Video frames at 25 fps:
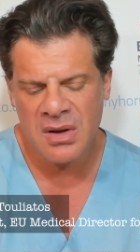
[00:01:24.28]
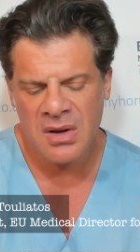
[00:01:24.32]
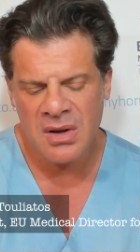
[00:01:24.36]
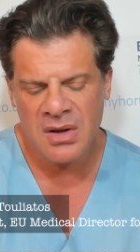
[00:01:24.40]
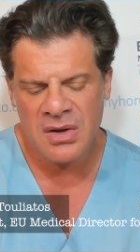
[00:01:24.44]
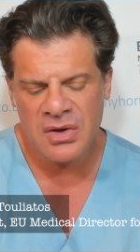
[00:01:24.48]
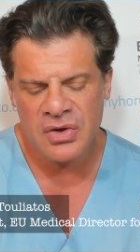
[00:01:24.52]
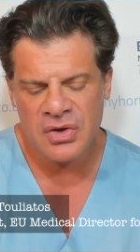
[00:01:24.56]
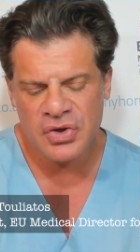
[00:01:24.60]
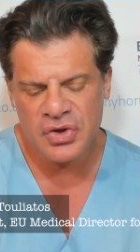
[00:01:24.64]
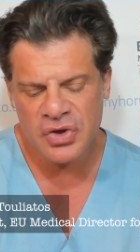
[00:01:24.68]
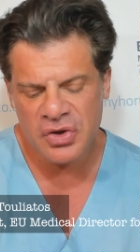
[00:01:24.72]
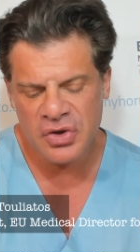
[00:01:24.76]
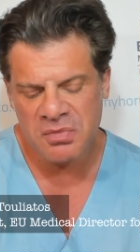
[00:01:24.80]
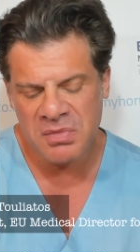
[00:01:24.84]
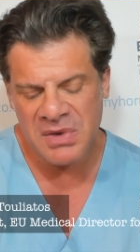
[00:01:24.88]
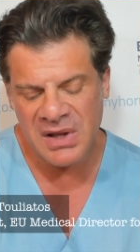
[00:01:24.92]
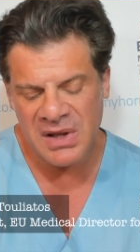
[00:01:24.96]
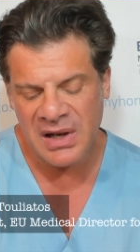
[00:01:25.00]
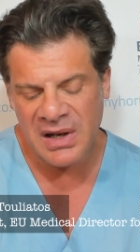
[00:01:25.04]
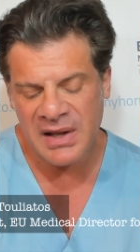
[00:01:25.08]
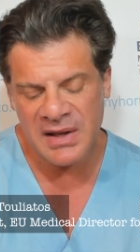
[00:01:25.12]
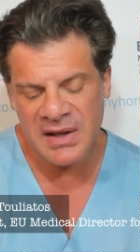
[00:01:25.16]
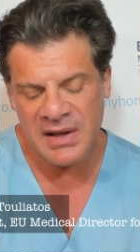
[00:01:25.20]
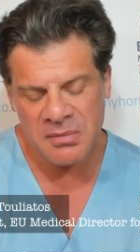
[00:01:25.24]
should be
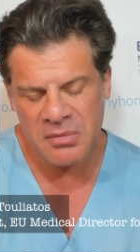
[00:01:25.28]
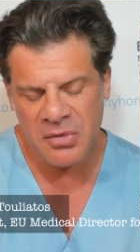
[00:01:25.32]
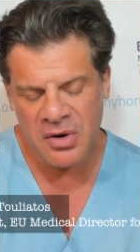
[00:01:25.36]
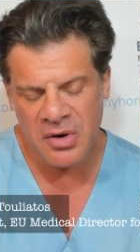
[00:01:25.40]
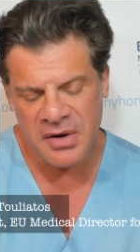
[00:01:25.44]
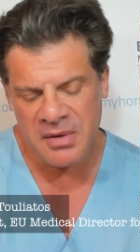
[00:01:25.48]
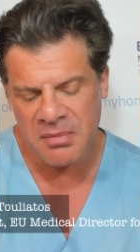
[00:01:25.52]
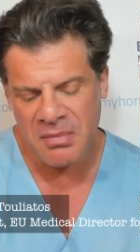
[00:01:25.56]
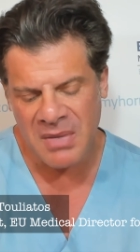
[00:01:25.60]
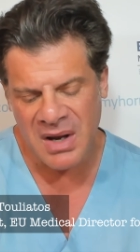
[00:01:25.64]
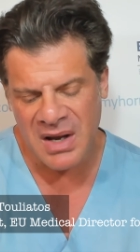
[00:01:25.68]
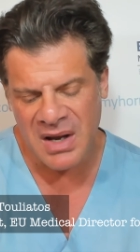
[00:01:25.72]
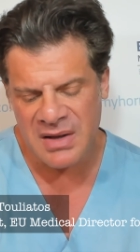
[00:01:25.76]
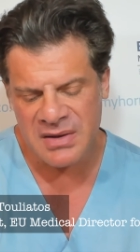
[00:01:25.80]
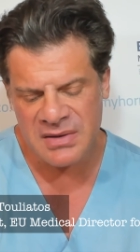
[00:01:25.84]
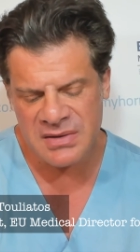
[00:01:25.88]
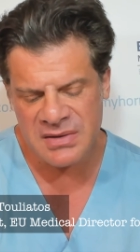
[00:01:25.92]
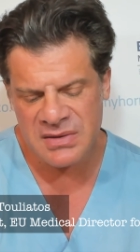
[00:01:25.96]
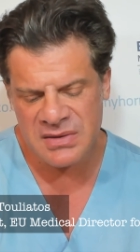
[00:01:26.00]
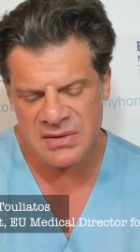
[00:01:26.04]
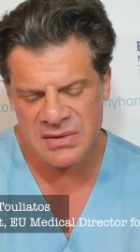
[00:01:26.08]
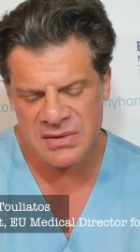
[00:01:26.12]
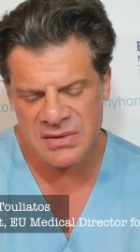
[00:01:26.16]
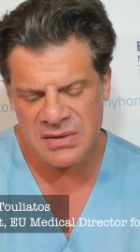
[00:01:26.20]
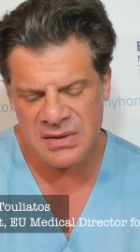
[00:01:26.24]
lean body
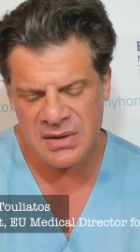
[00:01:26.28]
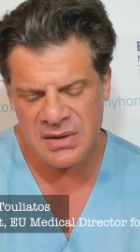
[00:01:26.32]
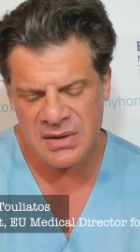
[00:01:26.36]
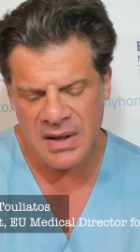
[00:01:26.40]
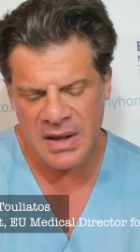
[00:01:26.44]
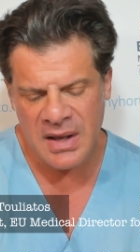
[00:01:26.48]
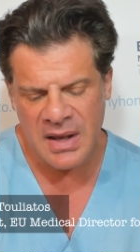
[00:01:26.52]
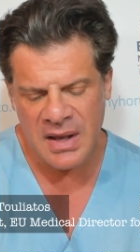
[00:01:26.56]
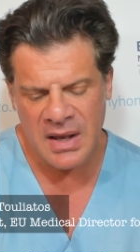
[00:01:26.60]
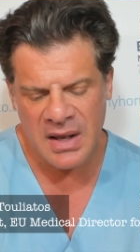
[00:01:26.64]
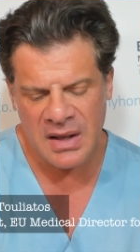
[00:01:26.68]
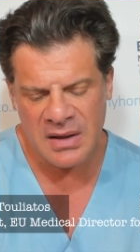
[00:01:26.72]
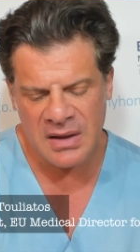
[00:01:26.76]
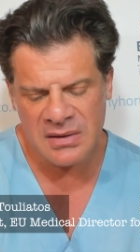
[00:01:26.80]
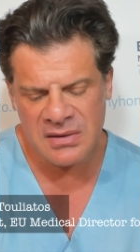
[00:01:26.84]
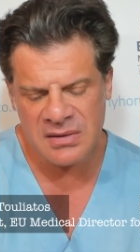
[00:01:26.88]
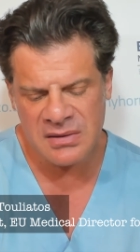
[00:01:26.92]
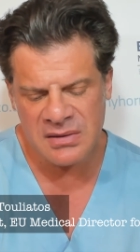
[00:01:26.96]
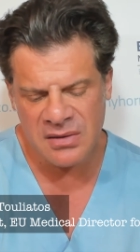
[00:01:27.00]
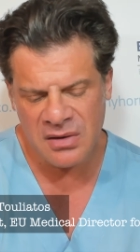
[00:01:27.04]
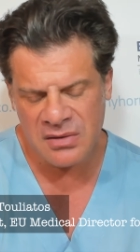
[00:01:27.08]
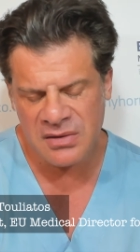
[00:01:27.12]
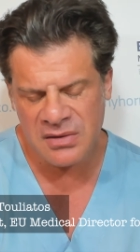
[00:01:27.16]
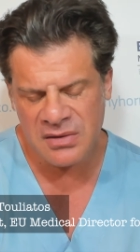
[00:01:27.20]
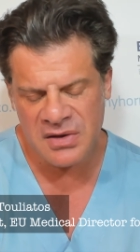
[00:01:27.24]
mass and
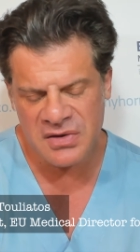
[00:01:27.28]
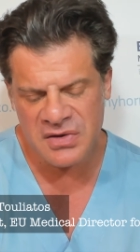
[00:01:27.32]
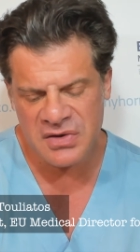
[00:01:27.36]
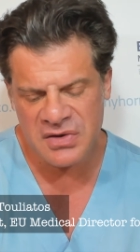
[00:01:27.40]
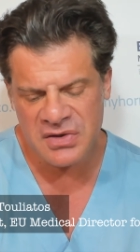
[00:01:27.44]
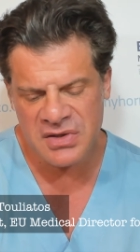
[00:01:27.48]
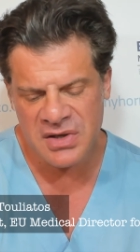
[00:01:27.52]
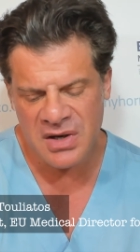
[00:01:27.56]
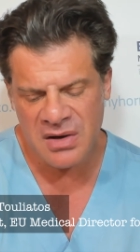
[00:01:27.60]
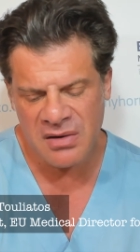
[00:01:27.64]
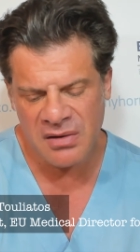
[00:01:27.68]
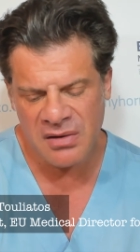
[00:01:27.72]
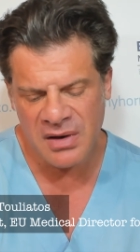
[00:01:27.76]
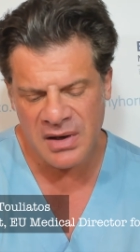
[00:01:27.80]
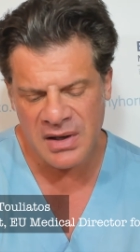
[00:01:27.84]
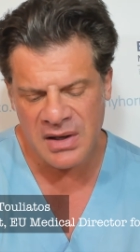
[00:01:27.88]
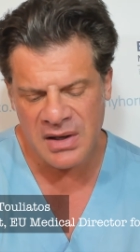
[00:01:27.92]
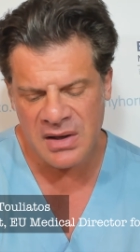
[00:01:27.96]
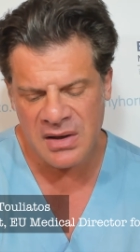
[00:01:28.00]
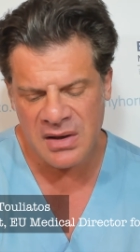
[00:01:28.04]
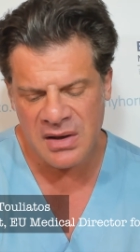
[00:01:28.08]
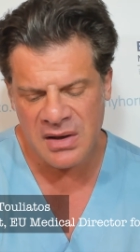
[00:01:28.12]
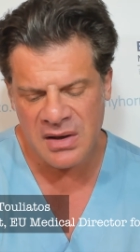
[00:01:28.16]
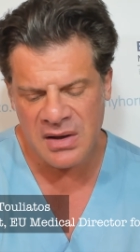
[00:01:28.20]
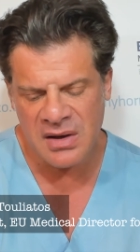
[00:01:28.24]
not
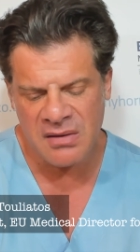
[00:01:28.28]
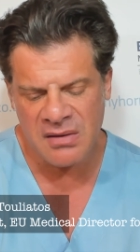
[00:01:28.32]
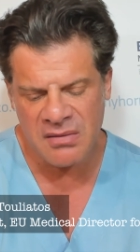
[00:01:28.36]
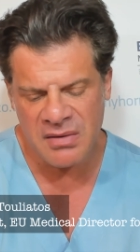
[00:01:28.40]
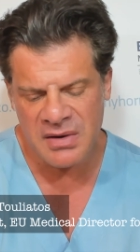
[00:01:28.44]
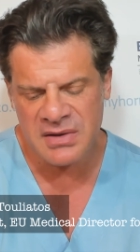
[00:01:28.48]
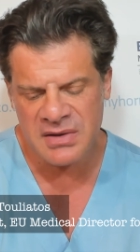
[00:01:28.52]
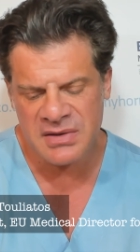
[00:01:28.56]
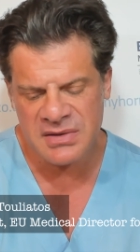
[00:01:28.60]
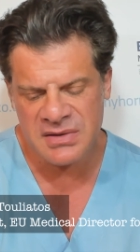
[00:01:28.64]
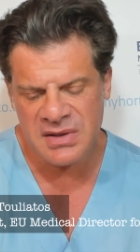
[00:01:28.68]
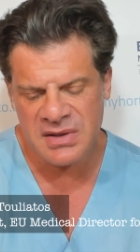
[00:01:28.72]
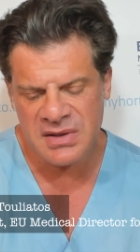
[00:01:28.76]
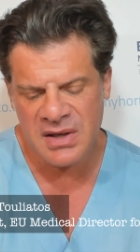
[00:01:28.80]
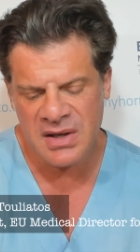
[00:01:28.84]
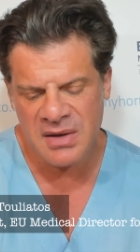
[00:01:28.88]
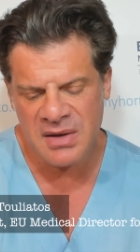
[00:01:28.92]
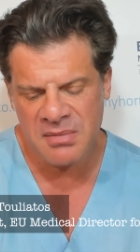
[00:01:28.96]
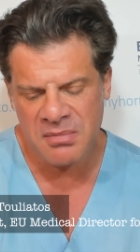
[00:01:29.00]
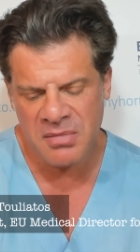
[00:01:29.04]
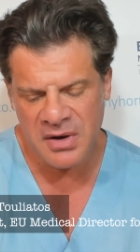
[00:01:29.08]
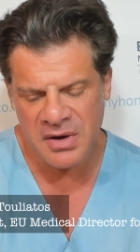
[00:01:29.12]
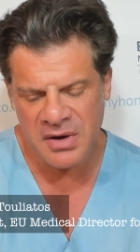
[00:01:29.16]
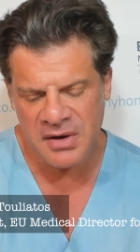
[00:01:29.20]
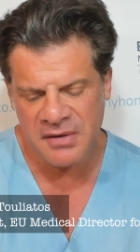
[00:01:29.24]
necessarily increased the
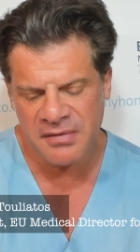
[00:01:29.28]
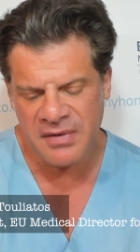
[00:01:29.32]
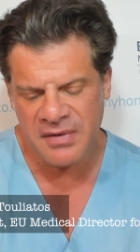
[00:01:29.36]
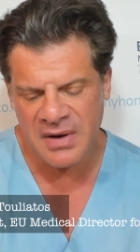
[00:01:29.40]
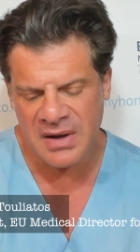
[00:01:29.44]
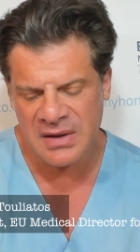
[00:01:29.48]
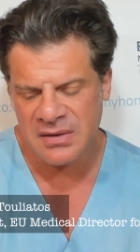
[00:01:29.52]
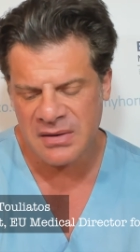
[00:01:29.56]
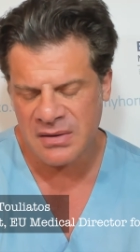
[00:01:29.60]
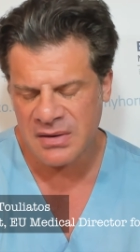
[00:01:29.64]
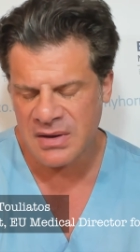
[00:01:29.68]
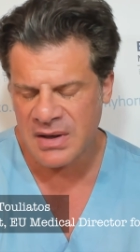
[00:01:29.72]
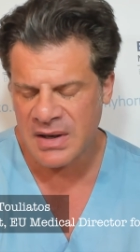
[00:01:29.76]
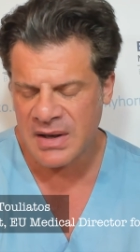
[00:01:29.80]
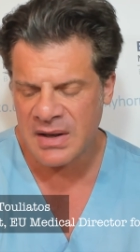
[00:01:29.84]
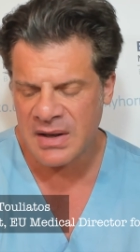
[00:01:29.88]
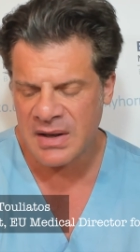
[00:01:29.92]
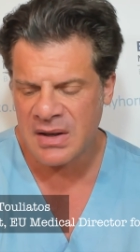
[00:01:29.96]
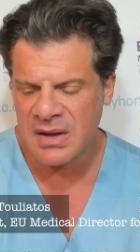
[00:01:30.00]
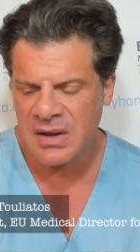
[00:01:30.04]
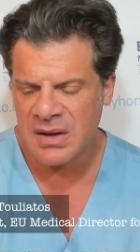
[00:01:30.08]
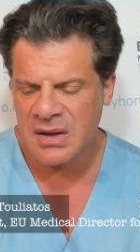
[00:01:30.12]
body fat, okay?